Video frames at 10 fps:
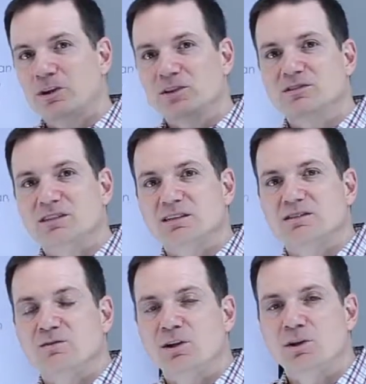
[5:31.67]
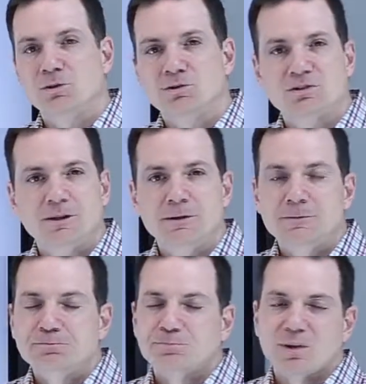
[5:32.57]
all 6 of those,
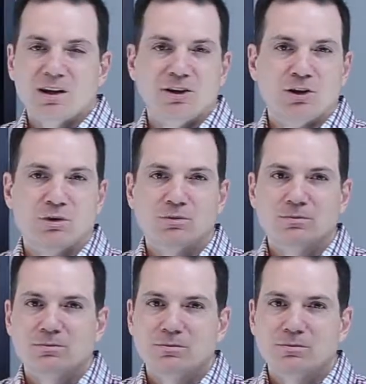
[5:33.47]
you know,